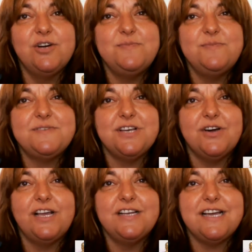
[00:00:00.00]

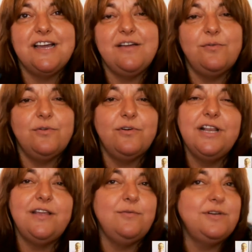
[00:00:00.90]
so, and I
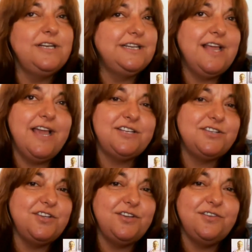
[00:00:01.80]
really wouldn't like
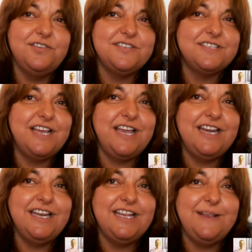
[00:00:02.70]
to use
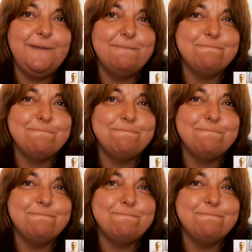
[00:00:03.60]
any